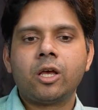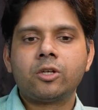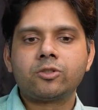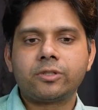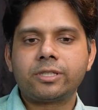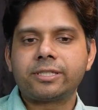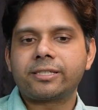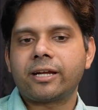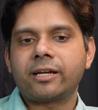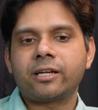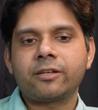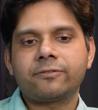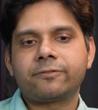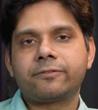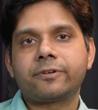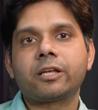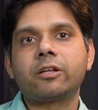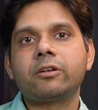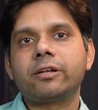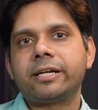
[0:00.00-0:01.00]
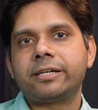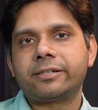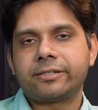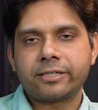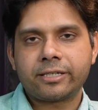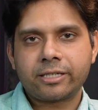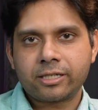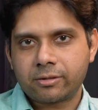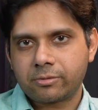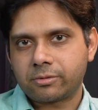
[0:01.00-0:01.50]
So these kind of
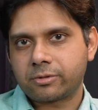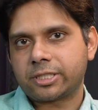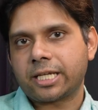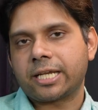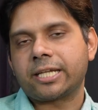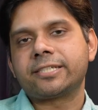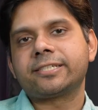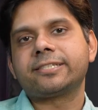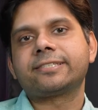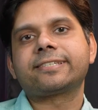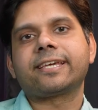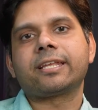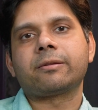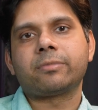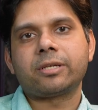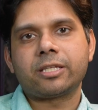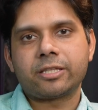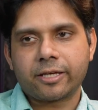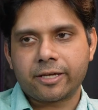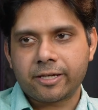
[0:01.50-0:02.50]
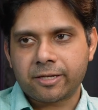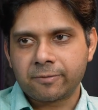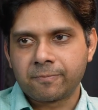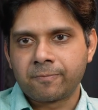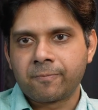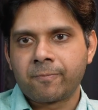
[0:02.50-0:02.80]
regulatory challenges can be there.